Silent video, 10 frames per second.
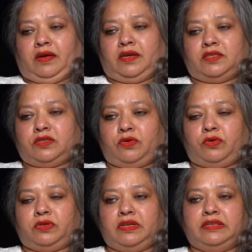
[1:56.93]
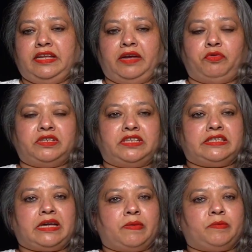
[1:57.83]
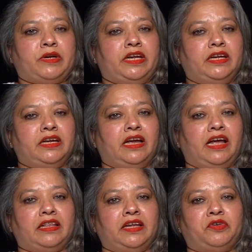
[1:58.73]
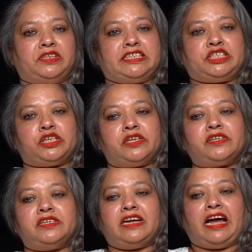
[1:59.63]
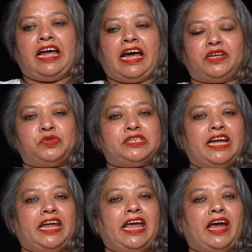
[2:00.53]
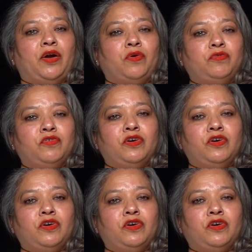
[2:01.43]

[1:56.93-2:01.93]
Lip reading: So there was this company and there were these children I had to take care of.